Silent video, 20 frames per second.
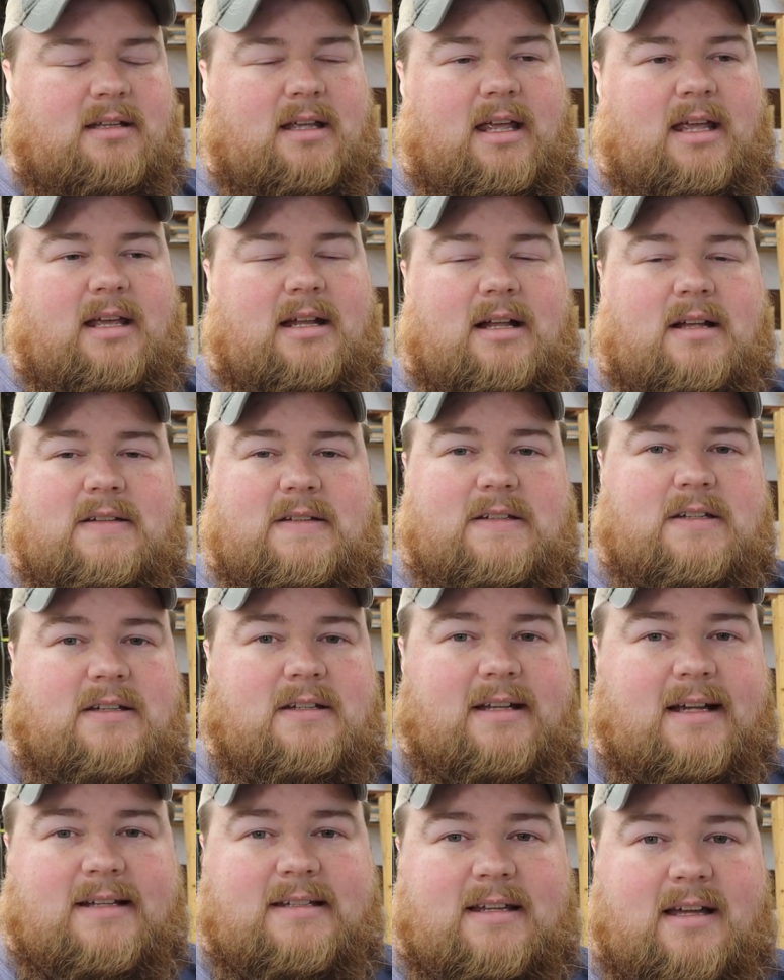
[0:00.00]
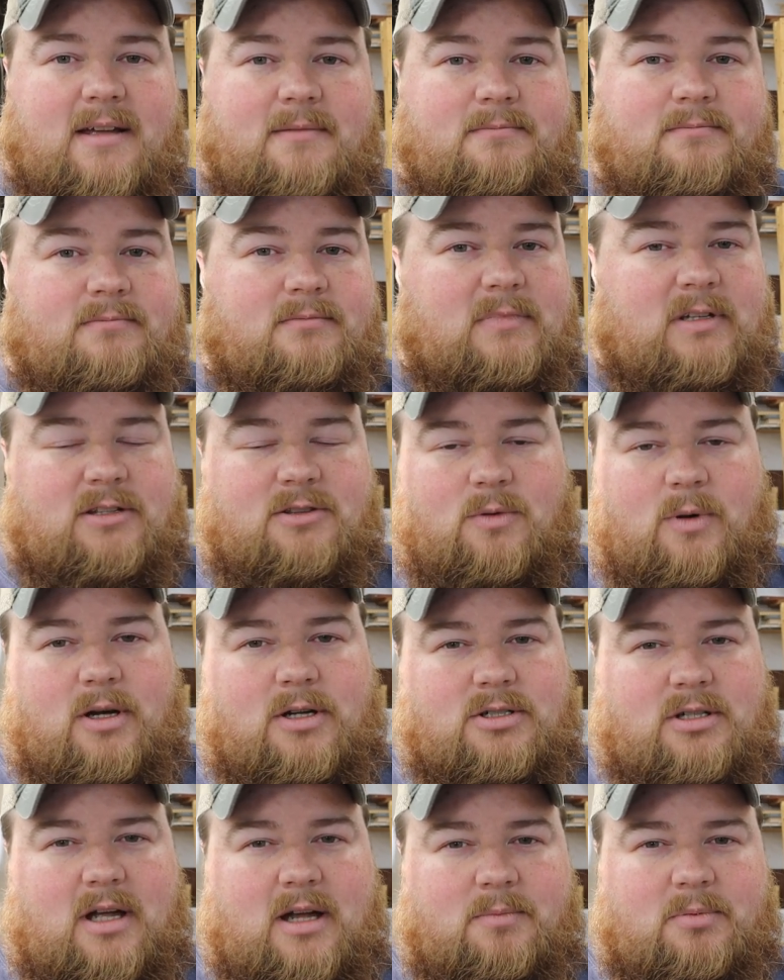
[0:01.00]
and I'll see you next time in the
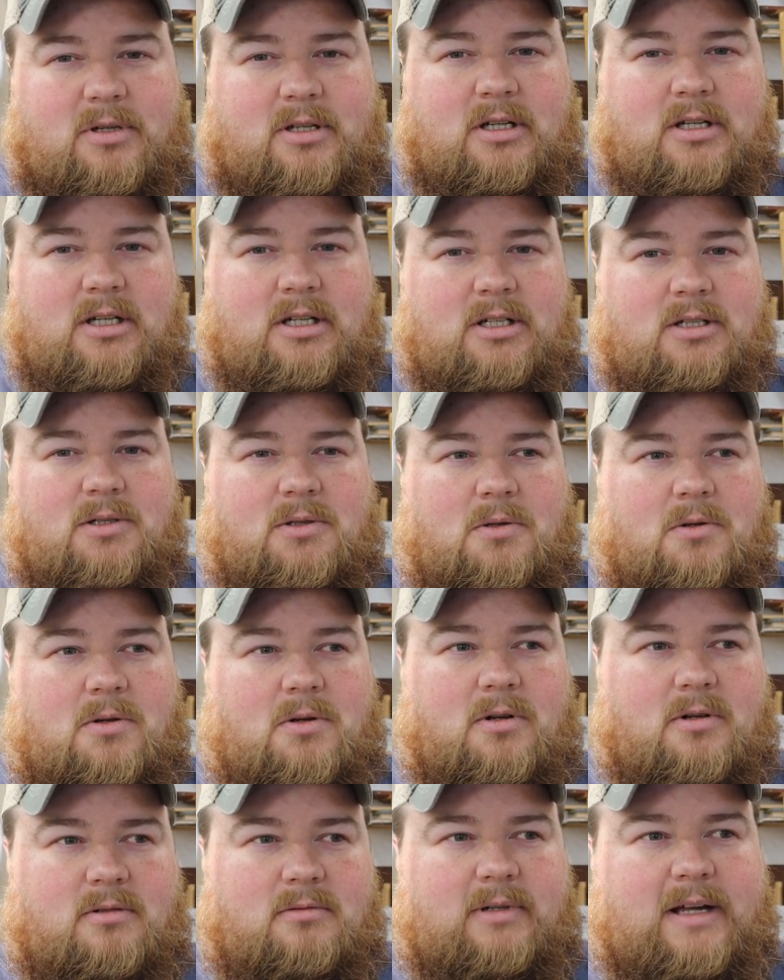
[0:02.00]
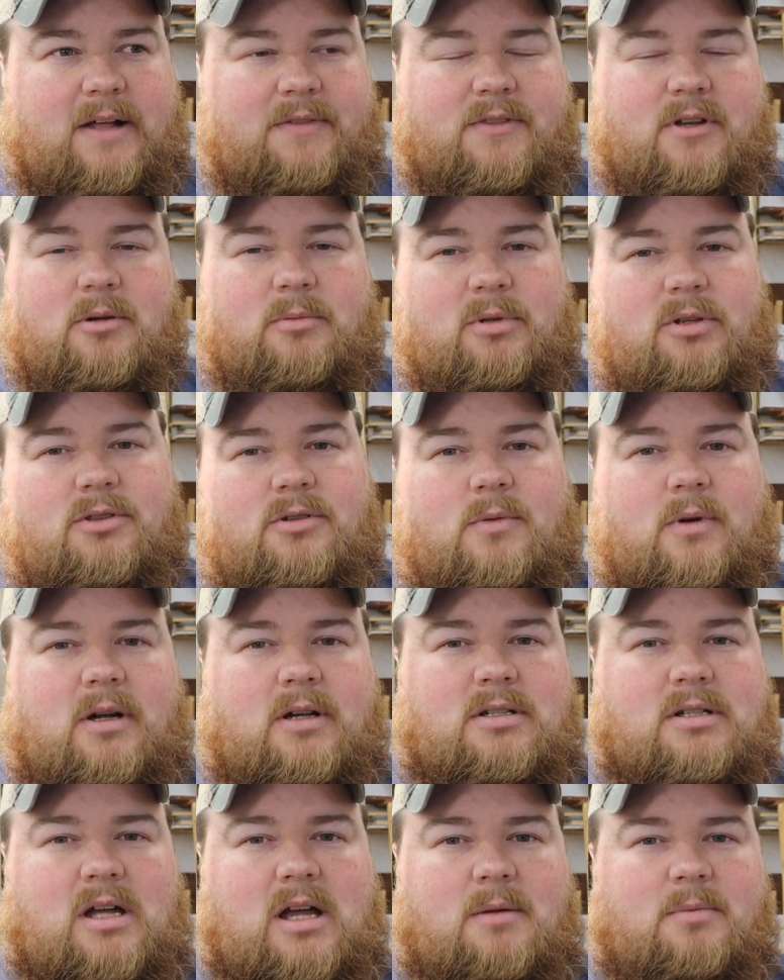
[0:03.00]
workshop or out there building the
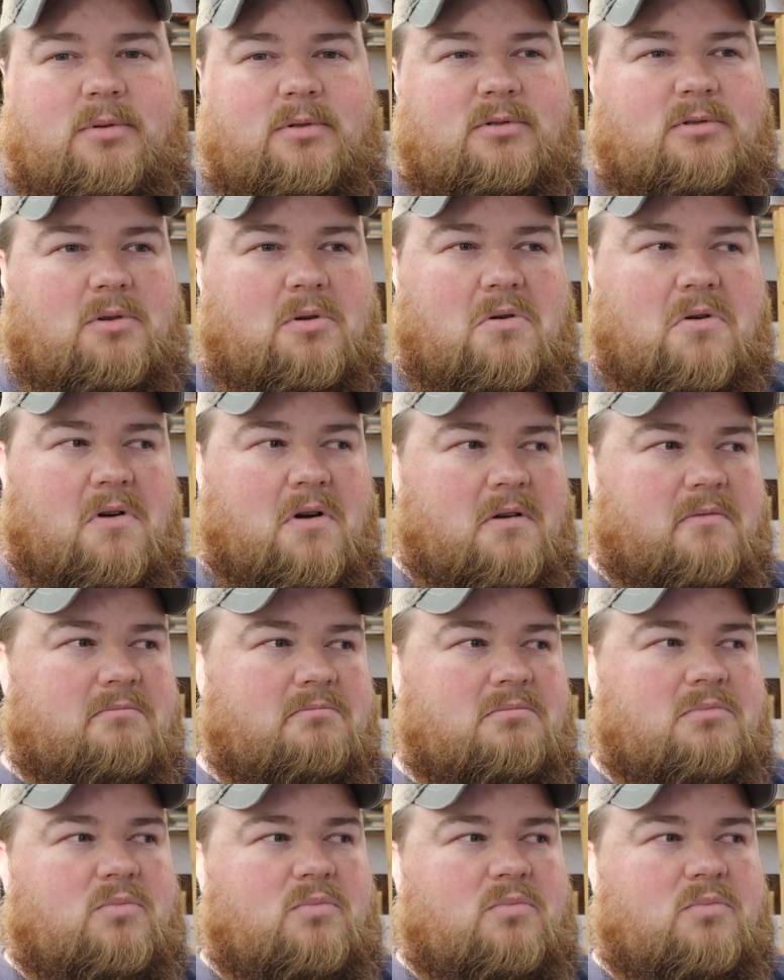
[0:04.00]
workshop or